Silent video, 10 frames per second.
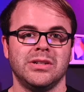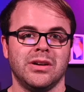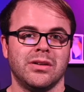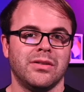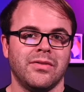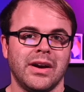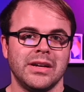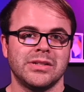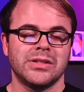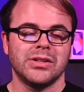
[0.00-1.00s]
on your
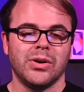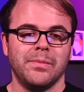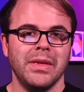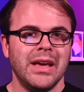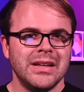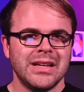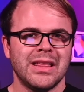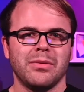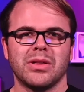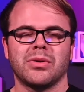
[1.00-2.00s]
device. So take
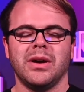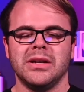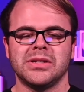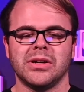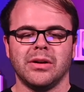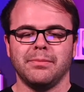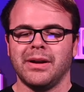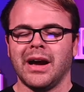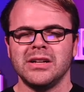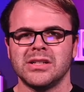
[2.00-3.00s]
that with a grain of salt,
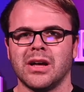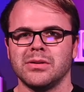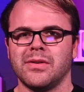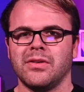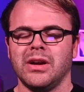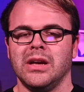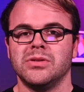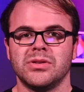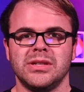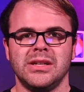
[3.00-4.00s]
but I just thought it was a very
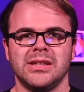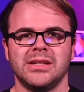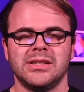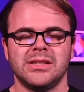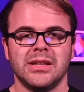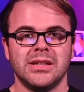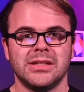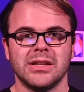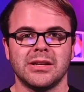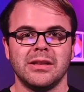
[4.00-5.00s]
interesting
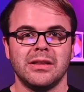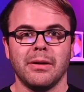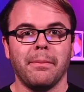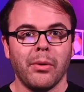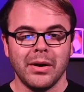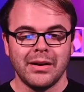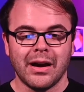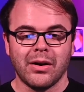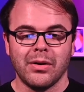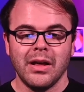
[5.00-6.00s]
statistic to point
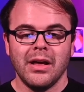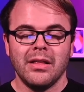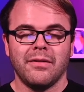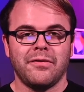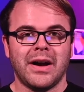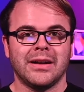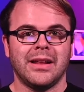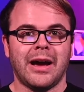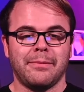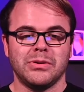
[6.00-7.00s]
out. The fact
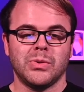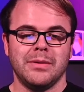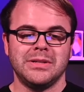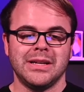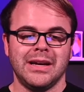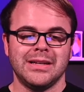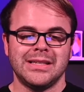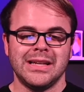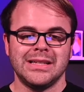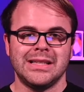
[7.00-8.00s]
that Apple's website
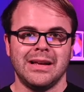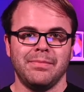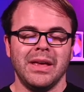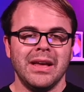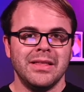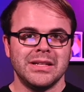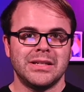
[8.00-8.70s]
says that this